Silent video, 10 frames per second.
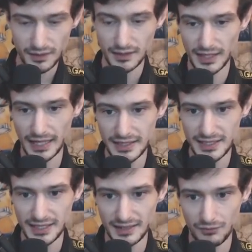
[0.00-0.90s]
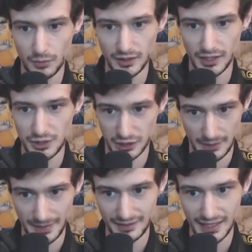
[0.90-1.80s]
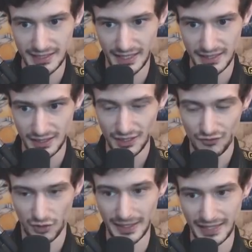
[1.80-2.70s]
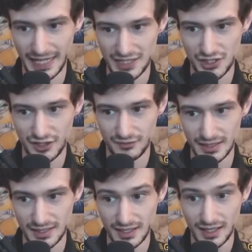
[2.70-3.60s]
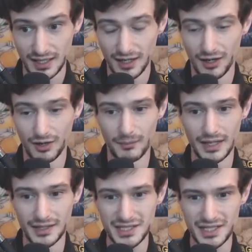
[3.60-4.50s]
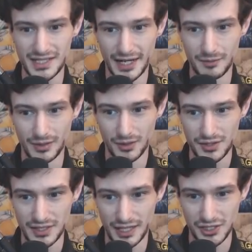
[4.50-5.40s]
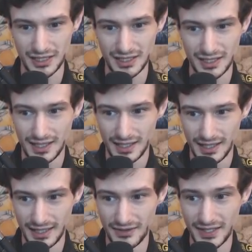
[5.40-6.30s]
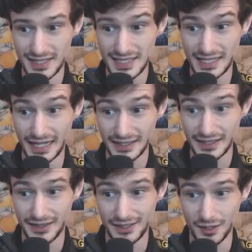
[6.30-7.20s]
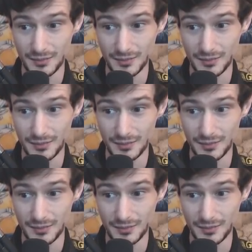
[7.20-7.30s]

I need to hit level 100. I'm at 98 for my last achievement. Oh man, this is a sad post, actually. And then sadly, I think I'll be